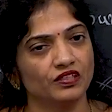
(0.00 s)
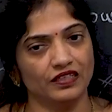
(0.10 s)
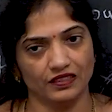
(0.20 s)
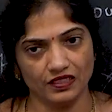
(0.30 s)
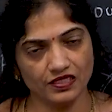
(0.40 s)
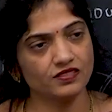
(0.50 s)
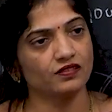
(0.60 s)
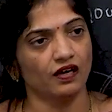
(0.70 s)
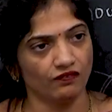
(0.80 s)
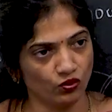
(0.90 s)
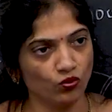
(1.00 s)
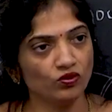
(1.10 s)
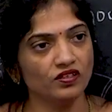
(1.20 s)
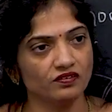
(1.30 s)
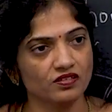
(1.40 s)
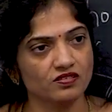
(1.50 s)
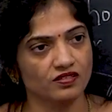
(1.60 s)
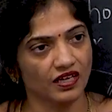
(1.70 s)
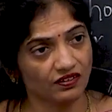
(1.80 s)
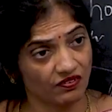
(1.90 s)
It is our own interest
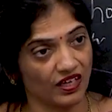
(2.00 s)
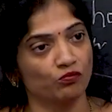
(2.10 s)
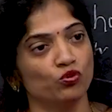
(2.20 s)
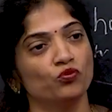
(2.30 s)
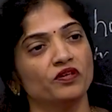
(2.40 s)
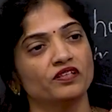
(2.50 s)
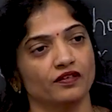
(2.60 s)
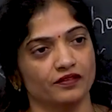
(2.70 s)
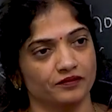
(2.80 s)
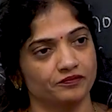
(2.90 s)
that we are moving there.